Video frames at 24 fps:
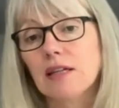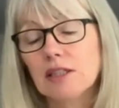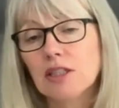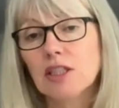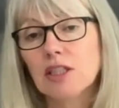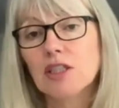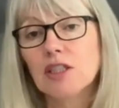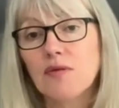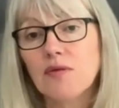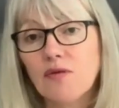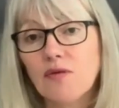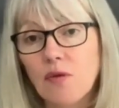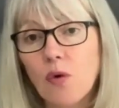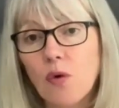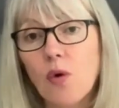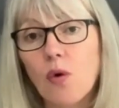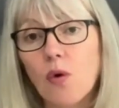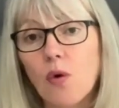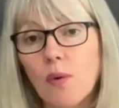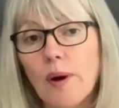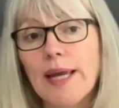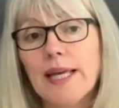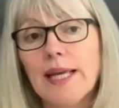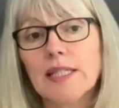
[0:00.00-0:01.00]
just
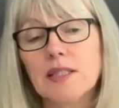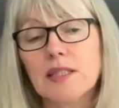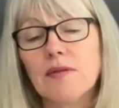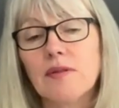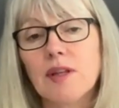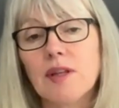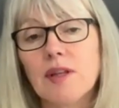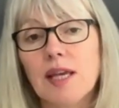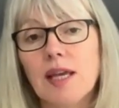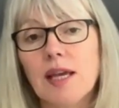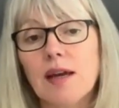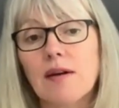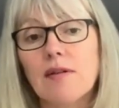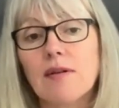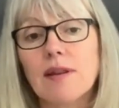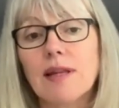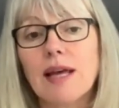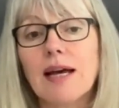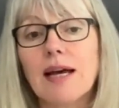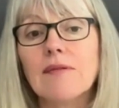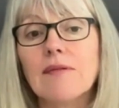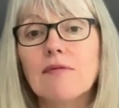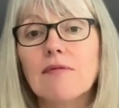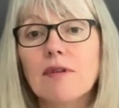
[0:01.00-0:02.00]
4 weeks of the year, and
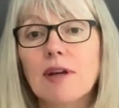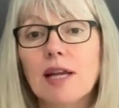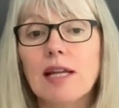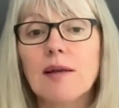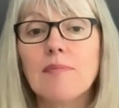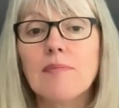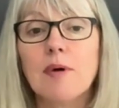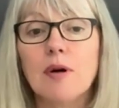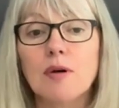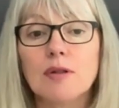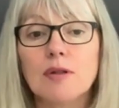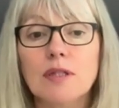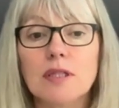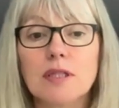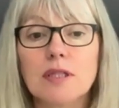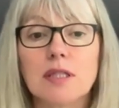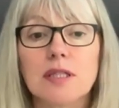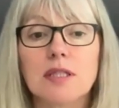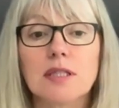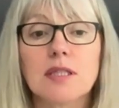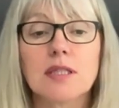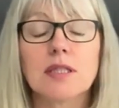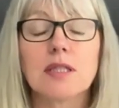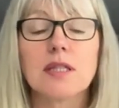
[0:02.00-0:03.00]
that really bonds
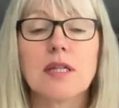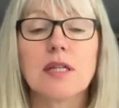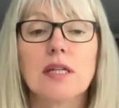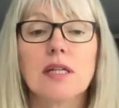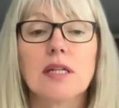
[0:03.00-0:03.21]
us,